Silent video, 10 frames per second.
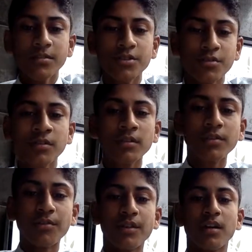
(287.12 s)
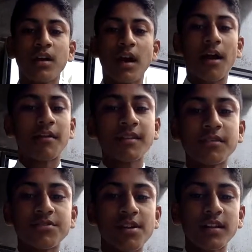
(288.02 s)
To conclude, I reckon that
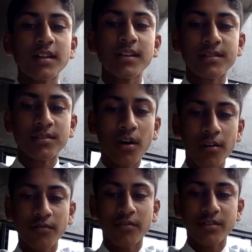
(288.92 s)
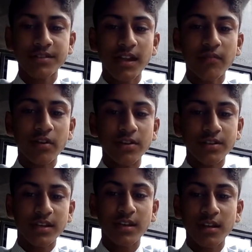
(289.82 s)
Australia is known for its
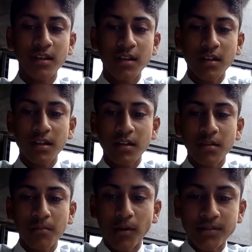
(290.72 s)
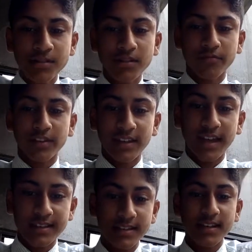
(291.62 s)
diversity positively,
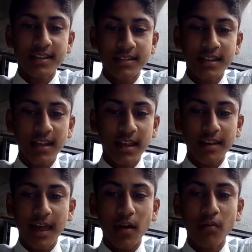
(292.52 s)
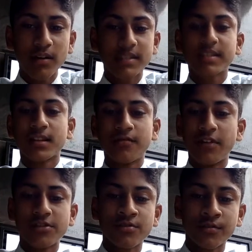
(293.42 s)
as it now works as a
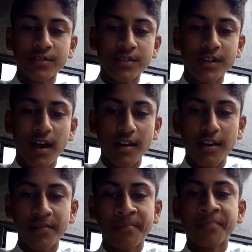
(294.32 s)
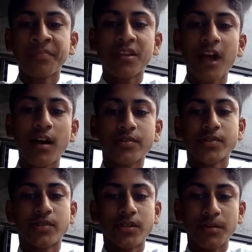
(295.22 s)
conventional society. The
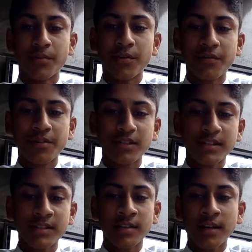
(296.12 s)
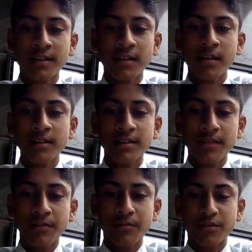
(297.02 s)
Castle, a movie released in
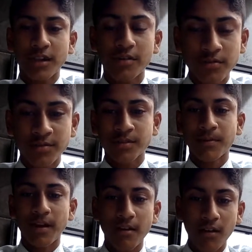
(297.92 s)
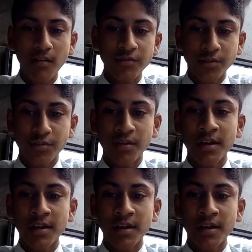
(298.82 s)
1997, which I used in paragraph 2,